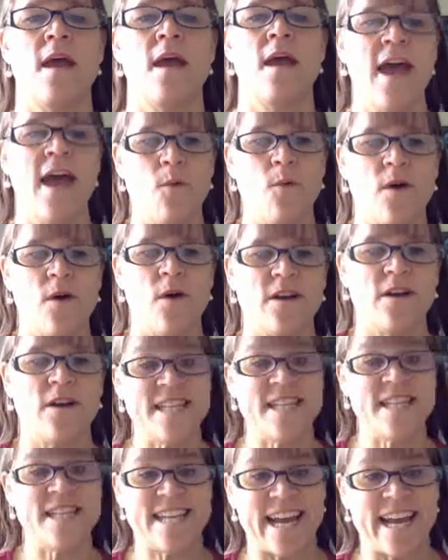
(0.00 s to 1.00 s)
Welcome to the
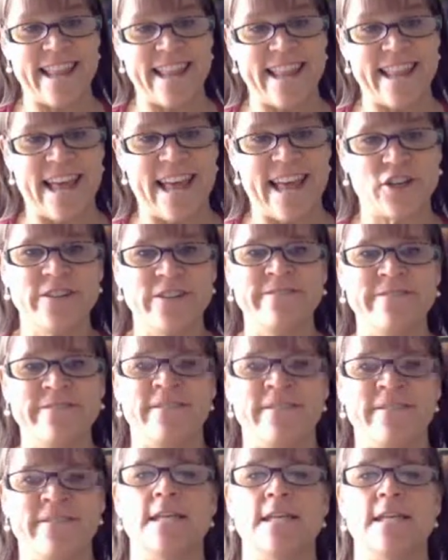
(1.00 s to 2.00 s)
second lecture.
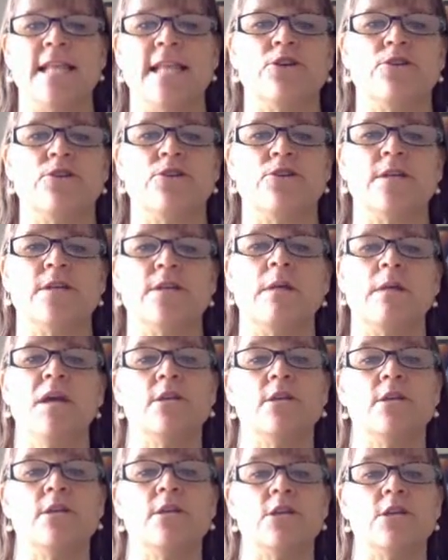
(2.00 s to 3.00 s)
This lecture is going to be on
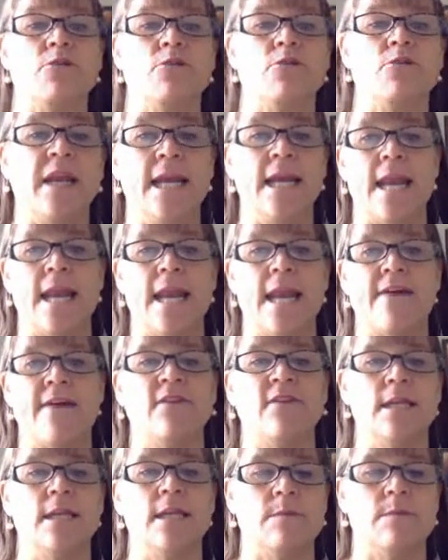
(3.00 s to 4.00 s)
determining
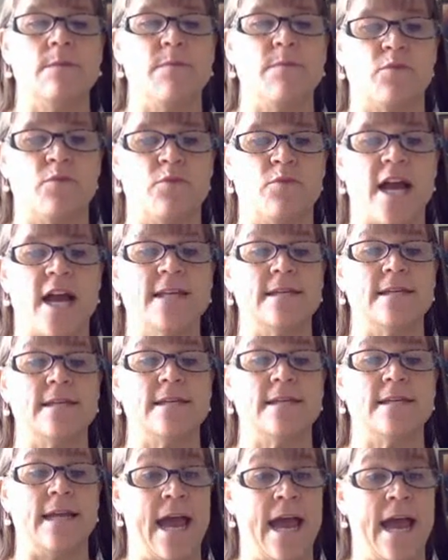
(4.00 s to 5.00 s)
evidence-based practices
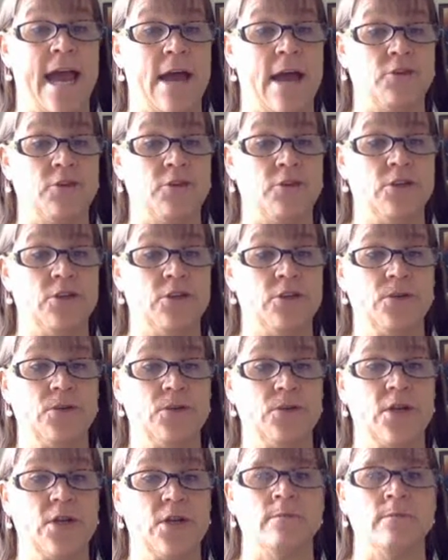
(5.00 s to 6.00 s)
and how to do so.
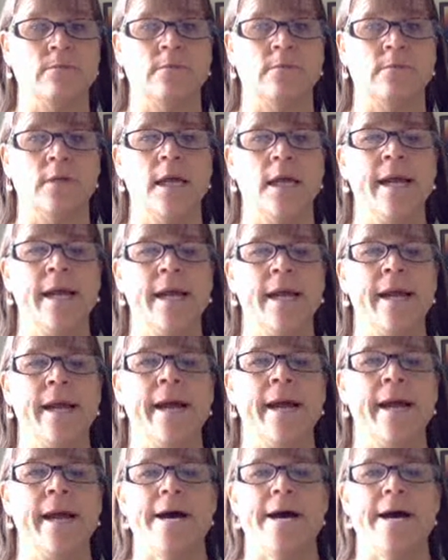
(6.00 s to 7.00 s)

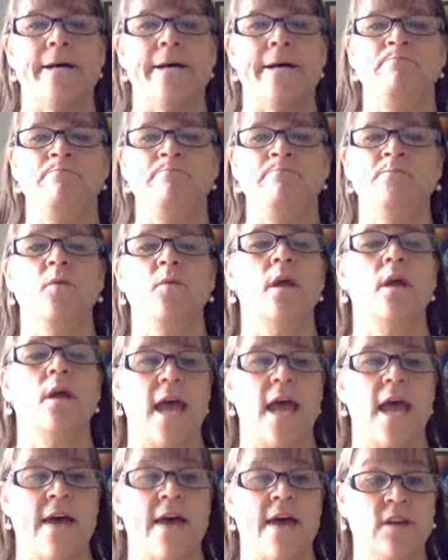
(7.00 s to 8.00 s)
Um,
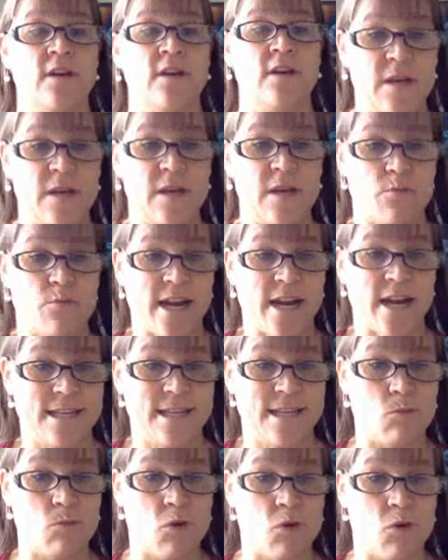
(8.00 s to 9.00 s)
Evidence-based practices as
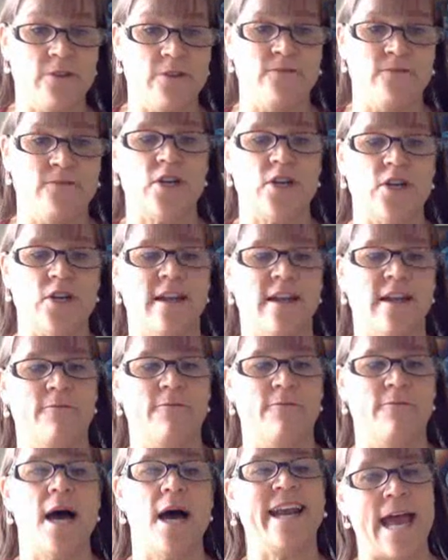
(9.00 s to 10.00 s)
part of No Child Left
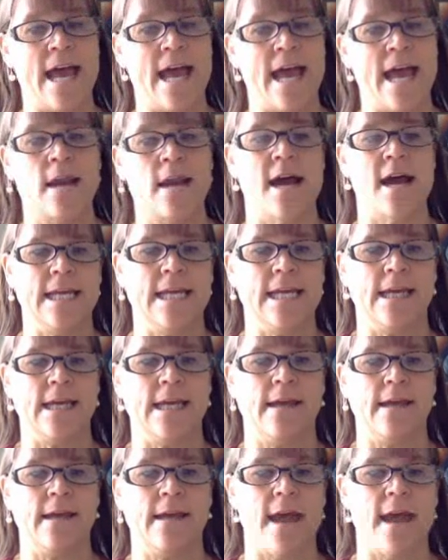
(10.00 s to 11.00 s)
Behind and
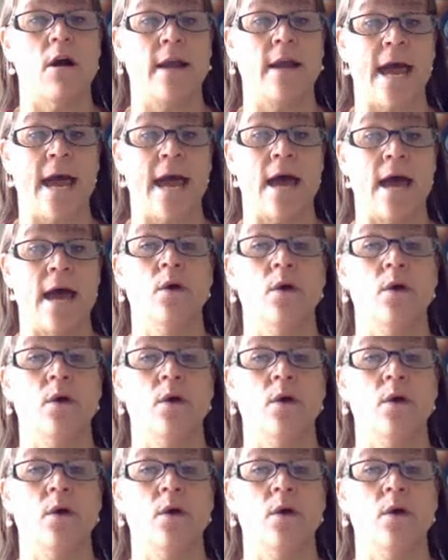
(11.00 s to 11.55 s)
IDEA are now